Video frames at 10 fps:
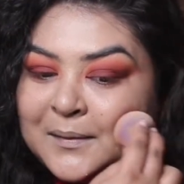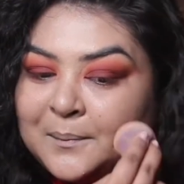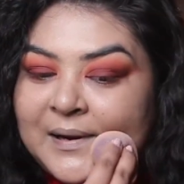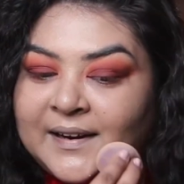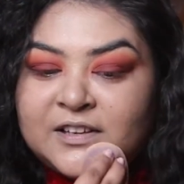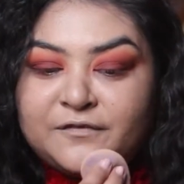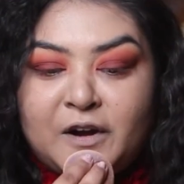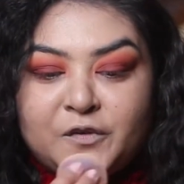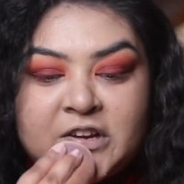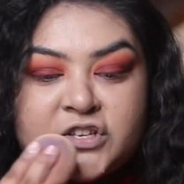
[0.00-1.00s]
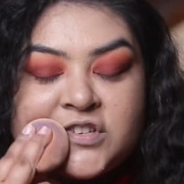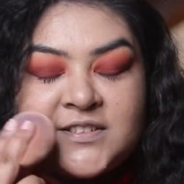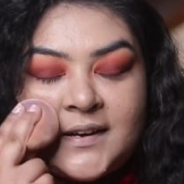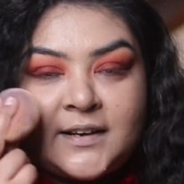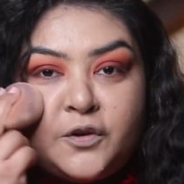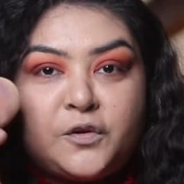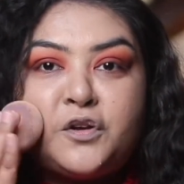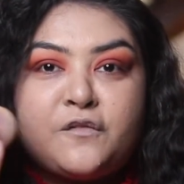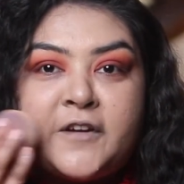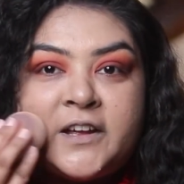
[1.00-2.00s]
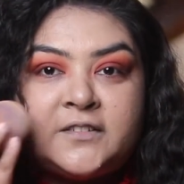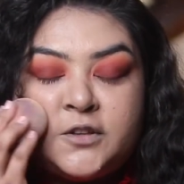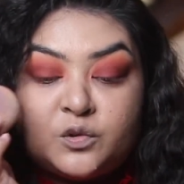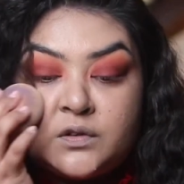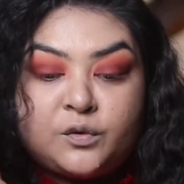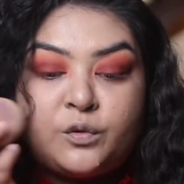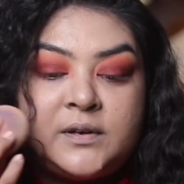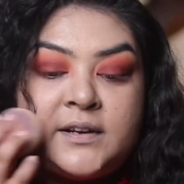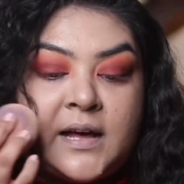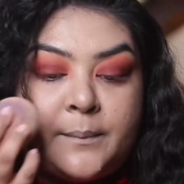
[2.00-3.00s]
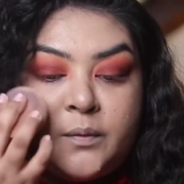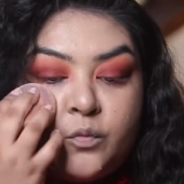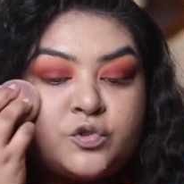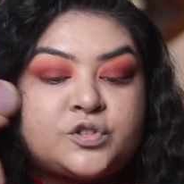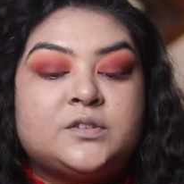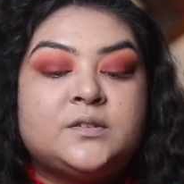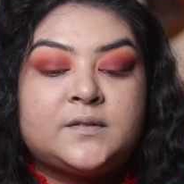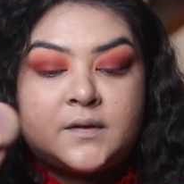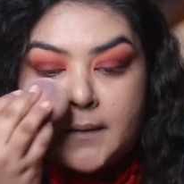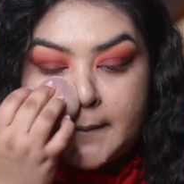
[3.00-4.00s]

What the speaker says: Blend the foundation gently on your face using only dabbing motions.